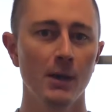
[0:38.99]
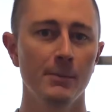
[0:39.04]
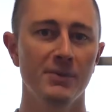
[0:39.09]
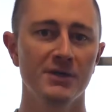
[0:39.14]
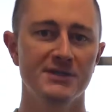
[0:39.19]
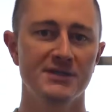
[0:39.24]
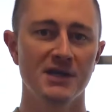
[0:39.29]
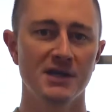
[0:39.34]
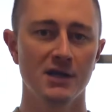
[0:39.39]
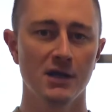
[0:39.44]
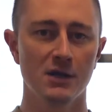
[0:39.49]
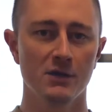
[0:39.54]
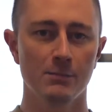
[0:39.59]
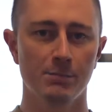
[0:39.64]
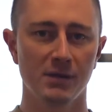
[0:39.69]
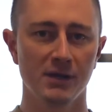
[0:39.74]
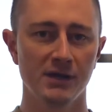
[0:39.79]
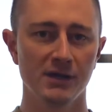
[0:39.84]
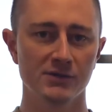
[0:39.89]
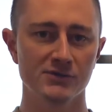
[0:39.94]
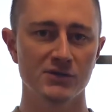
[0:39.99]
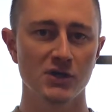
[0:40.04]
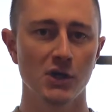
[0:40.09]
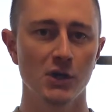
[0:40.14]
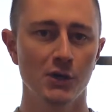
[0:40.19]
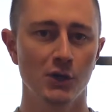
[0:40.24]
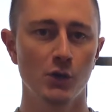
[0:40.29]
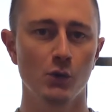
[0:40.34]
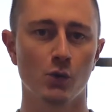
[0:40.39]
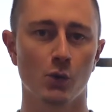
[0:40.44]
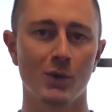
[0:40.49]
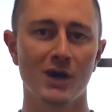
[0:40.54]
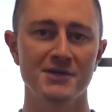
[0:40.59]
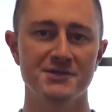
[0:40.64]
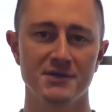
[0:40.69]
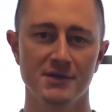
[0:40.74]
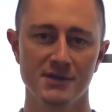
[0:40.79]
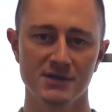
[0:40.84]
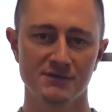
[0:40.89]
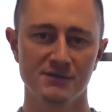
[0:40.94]
but to any other players who are
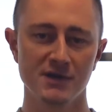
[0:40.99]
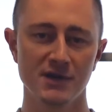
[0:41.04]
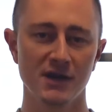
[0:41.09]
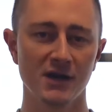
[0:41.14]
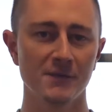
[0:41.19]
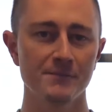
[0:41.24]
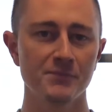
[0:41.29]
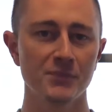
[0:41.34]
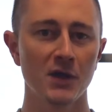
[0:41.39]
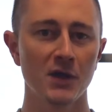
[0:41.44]
watching this video.